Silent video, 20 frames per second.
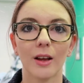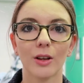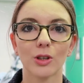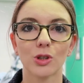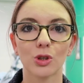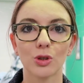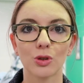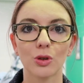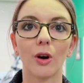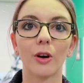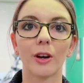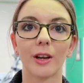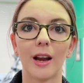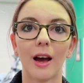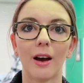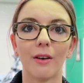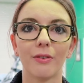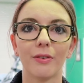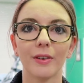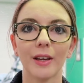strong
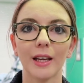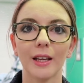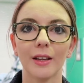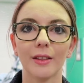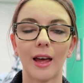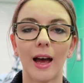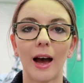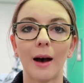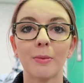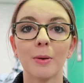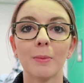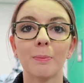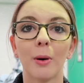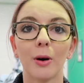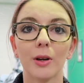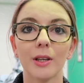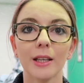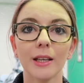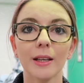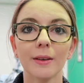enough in the upper
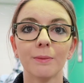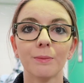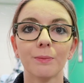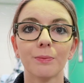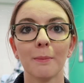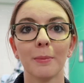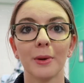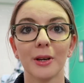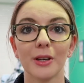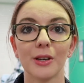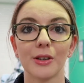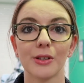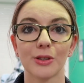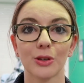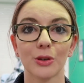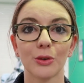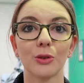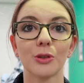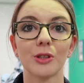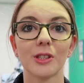body, but it is
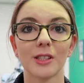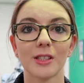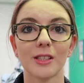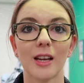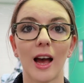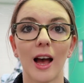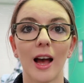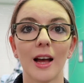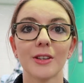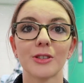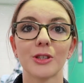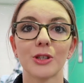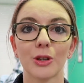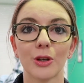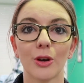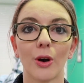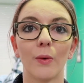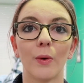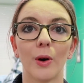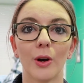a good start to
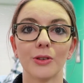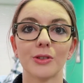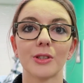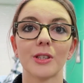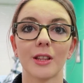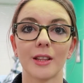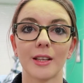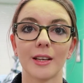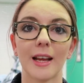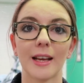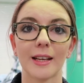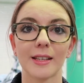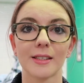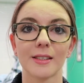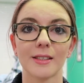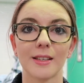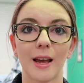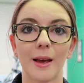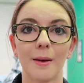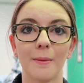go on to the next
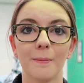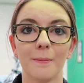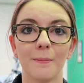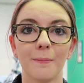step.